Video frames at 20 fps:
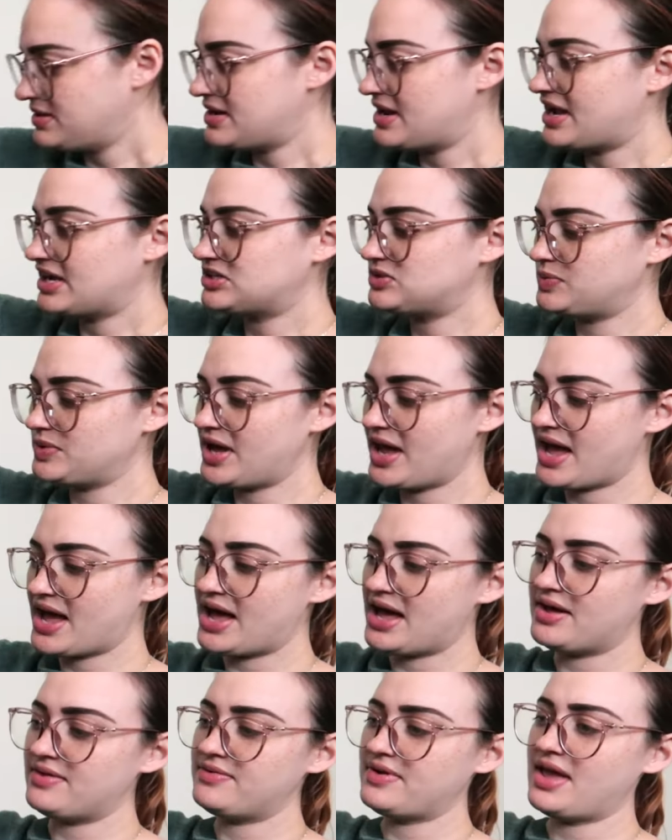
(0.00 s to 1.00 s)
Next we
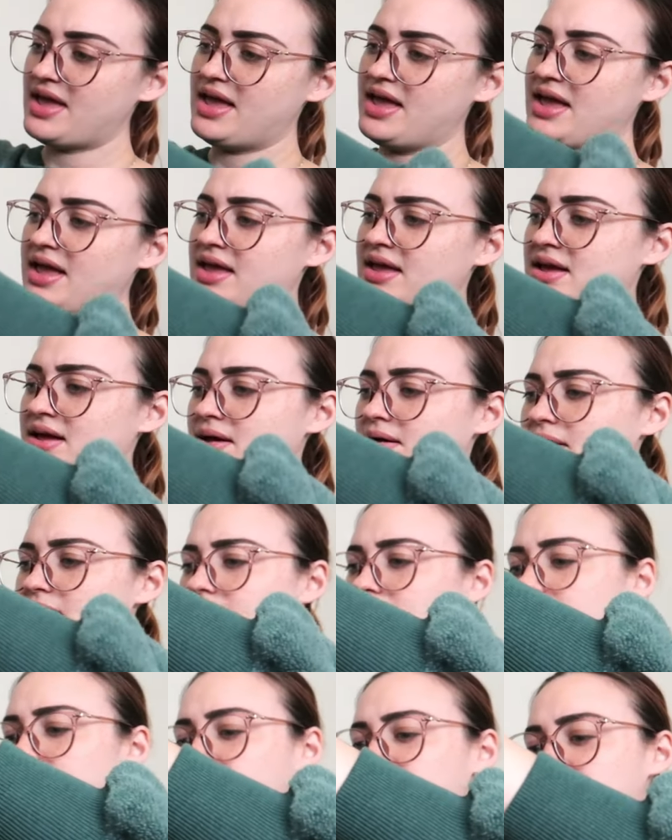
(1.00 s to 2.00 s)
have a
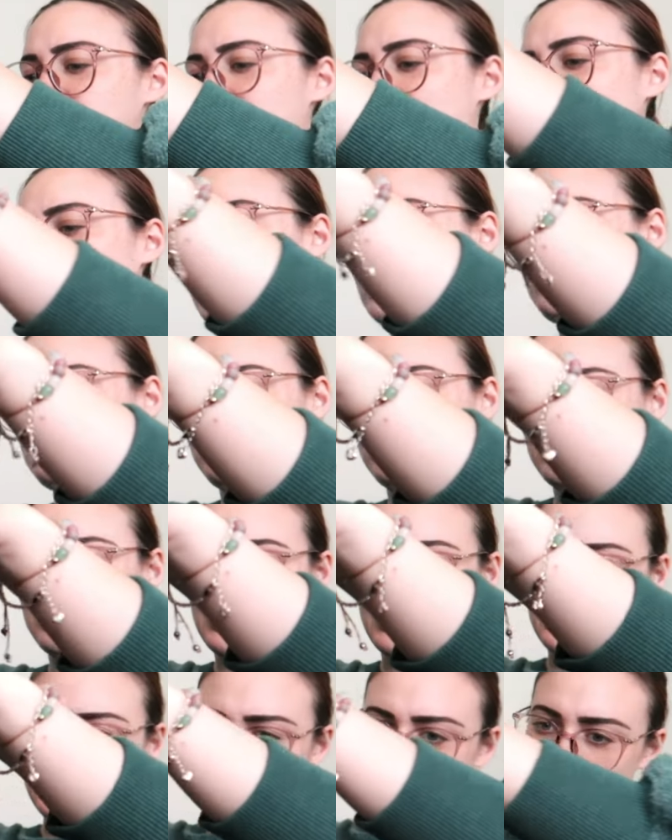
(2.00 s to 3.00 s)
jacket
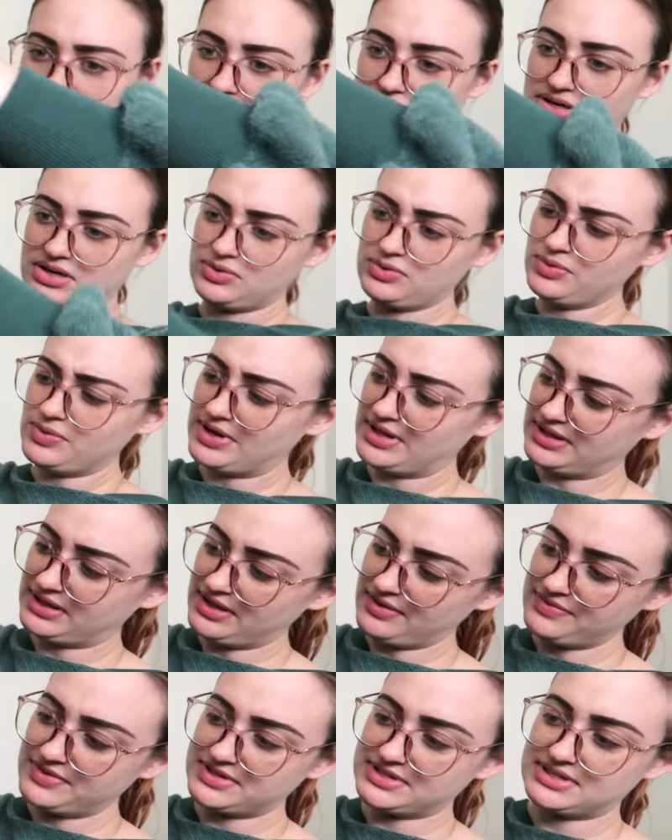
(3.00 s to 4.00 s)
blazer. Oh, I
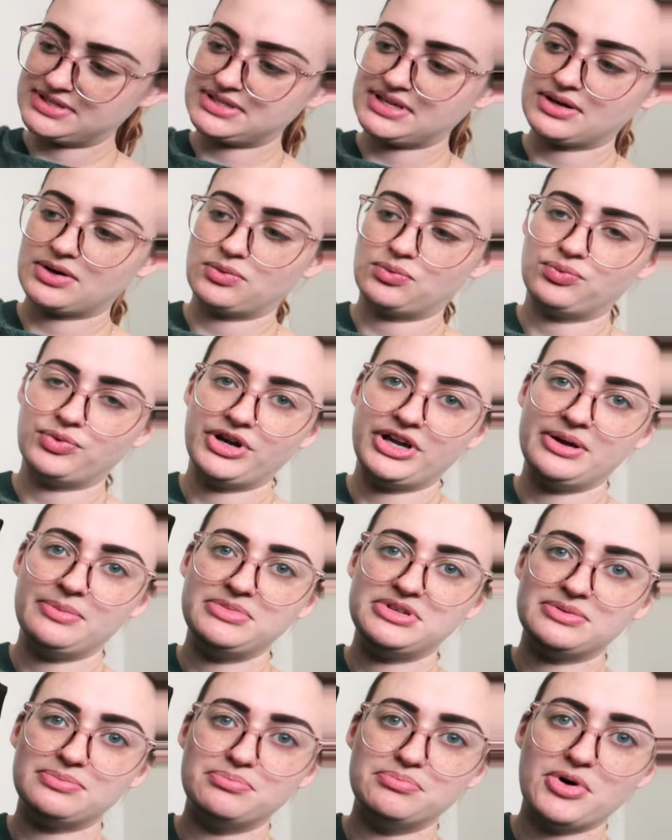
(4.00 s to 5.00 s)
love this. It's like a
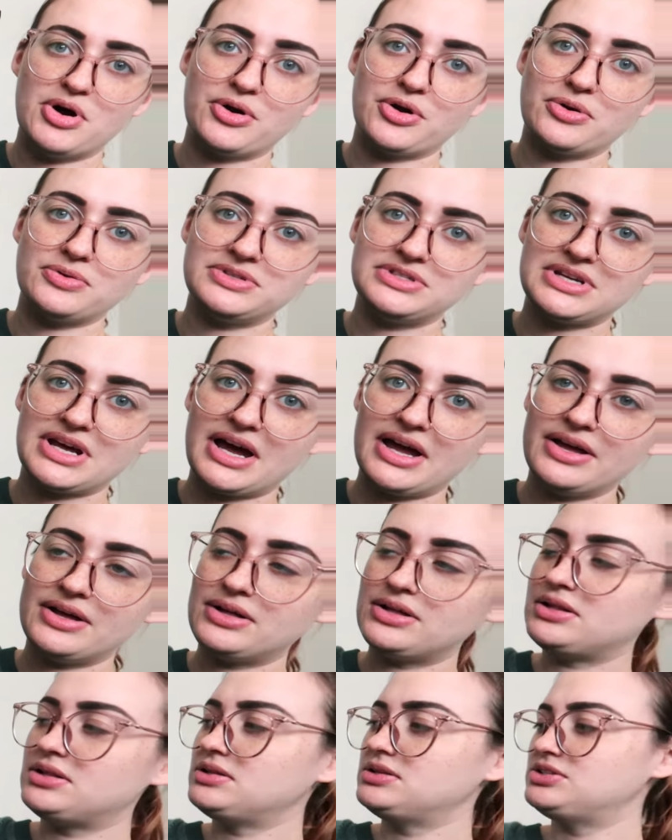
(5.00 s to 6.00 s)
ribbed moto
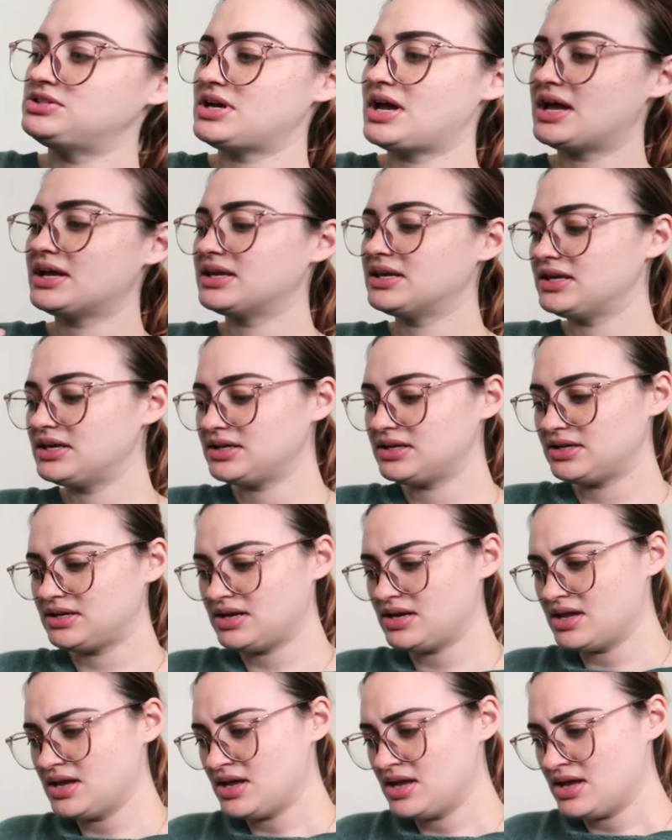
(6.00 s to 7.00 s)
style jacket.
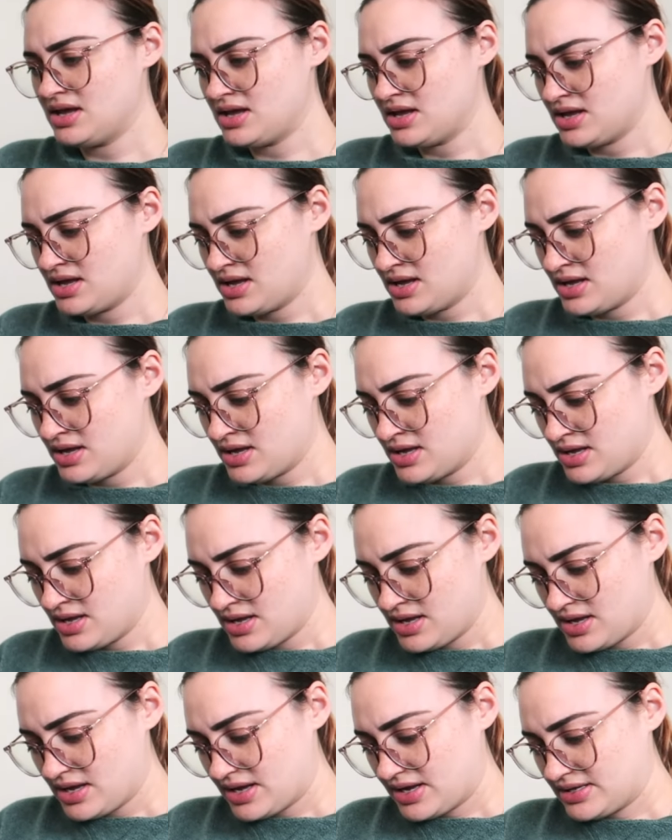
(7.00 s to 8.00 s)

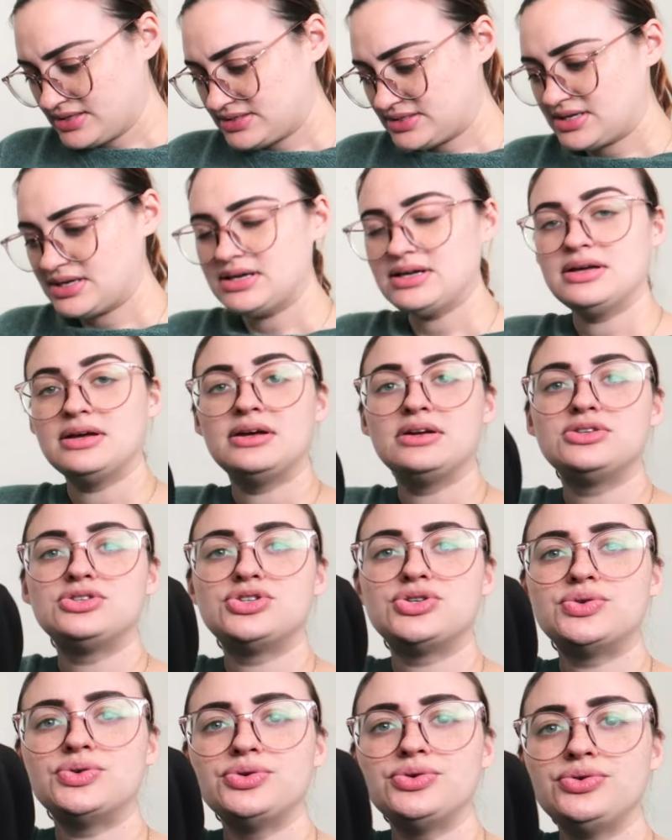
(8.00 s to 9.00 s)
It's
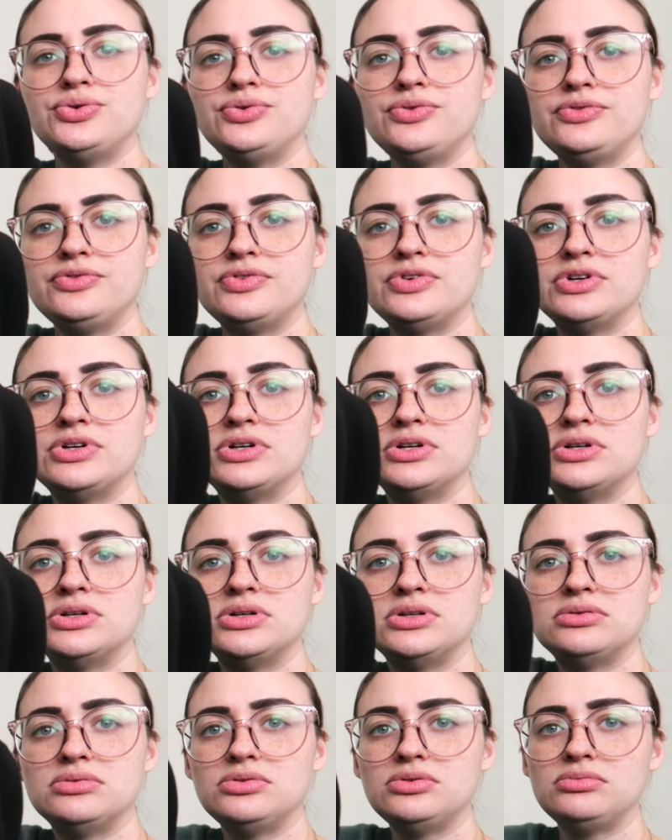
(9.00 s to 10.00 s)
Truve
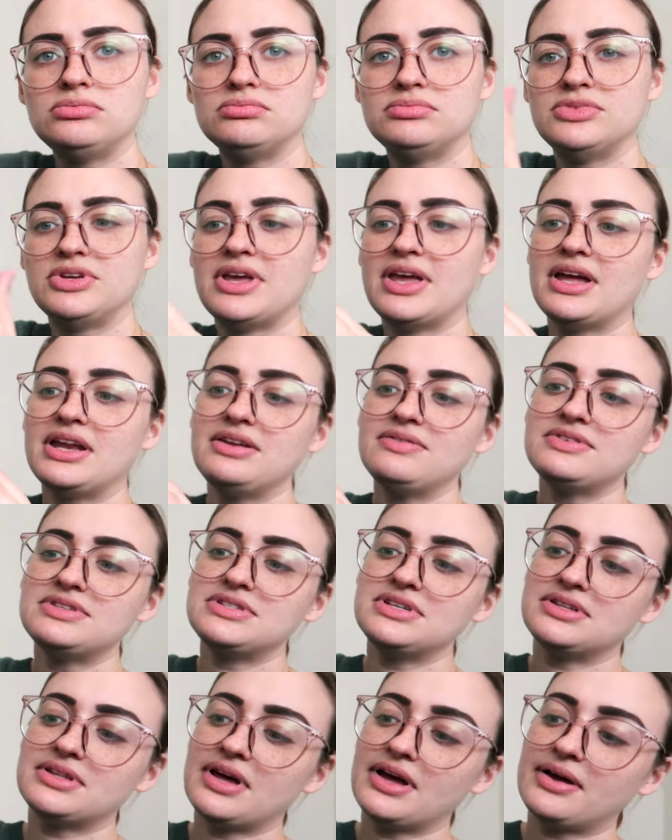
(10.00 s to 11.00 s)
Oh, we can't even
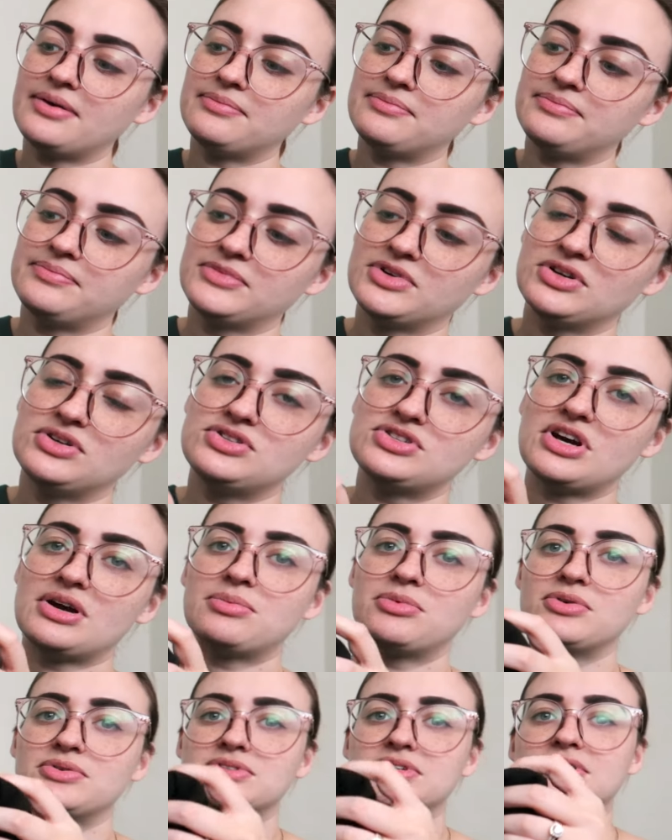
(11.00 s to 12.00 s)
see that. Good job,
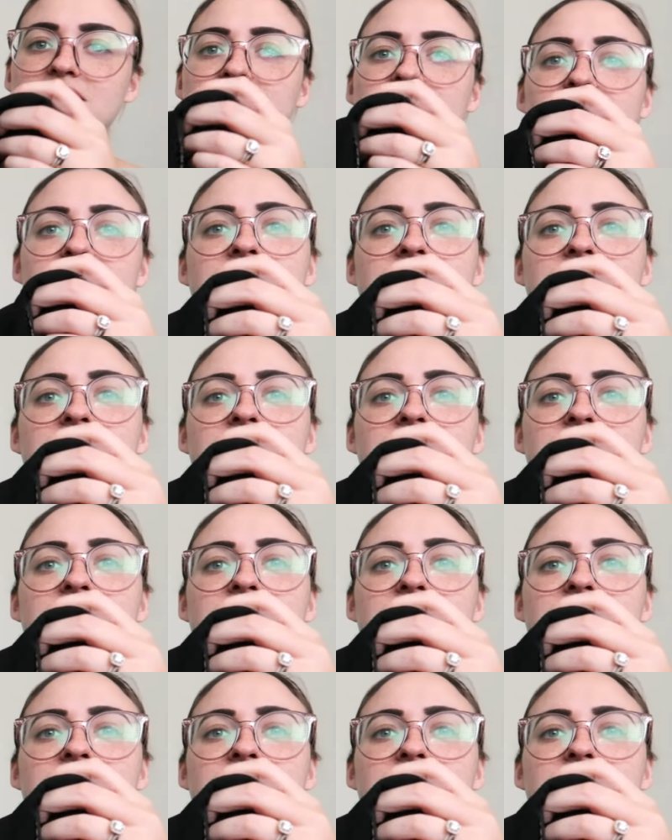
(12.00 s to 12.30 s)
Rosa.